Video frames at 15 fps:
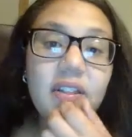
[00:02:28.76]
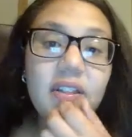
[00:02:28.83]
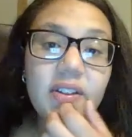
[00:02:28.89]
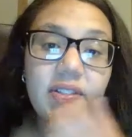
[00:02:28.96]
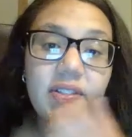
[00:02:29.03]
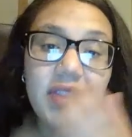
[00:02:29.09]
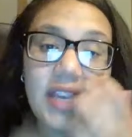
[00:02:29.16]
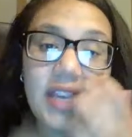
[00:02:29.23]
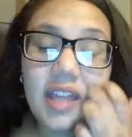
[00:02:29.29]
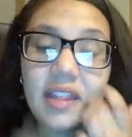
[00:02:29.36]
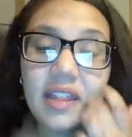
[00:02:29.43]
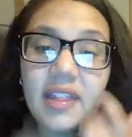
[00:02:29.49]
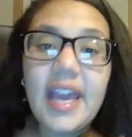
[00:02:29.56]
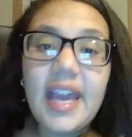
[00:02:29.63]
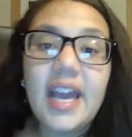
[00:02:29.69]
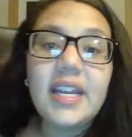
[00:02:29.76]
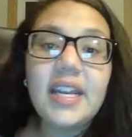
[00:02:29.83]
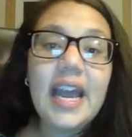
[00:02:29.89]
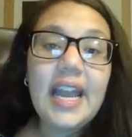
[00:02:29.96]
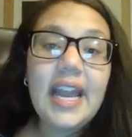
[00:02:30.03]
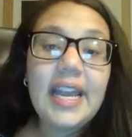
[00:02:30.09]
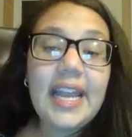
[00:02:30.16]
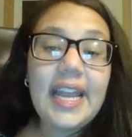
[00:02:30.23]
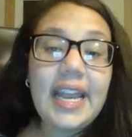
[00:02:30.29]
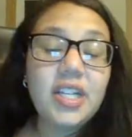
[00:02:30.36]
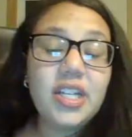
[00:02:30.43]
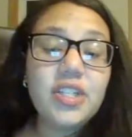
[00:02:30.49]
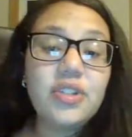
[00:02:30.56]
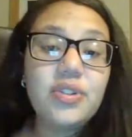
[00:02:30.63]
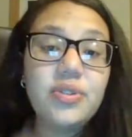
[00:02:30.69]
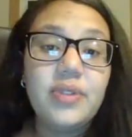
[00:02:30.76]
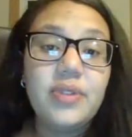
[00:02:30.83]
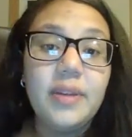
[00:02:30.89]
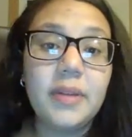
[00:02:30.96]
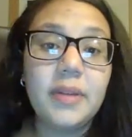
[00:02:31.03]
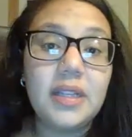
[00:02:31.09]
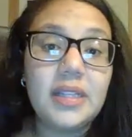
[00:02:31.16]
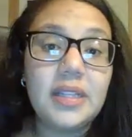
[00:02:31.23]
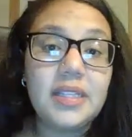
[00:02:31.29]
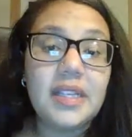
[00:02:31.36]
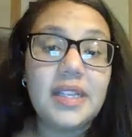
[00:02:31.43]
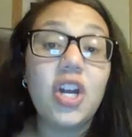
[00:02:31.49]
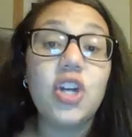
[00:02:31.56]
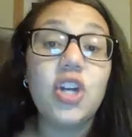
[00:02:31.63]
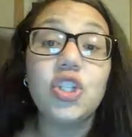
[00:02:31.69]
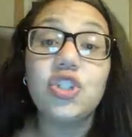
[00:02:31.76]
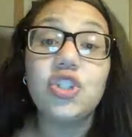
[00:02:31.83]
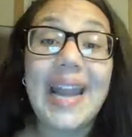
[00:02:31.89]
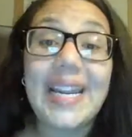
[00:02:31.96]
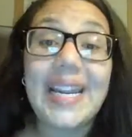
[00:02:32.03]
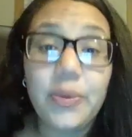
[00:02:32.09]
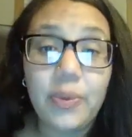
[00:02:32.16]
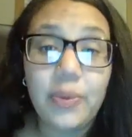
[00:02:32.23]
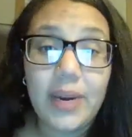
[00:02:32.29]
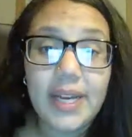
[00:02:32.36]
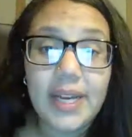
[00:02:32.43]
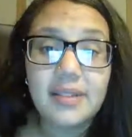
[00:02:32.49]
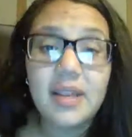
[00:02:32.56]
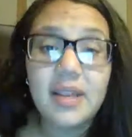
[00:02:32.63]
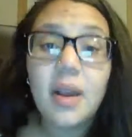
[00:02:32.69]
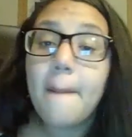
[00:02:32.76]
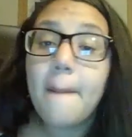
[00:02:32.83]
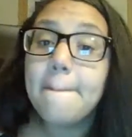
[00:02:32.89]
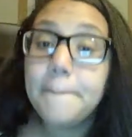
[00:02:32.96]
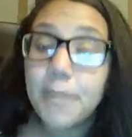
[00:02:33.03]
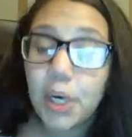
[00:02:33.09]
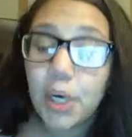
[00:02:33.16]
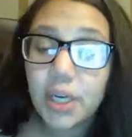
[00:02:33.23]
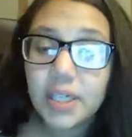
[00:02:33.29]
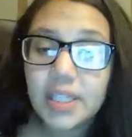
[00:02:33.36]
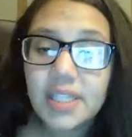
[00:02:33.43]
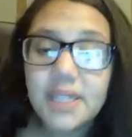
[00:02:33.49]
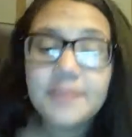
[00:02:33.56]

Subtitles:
thing that I added to the police kit are dry erase books.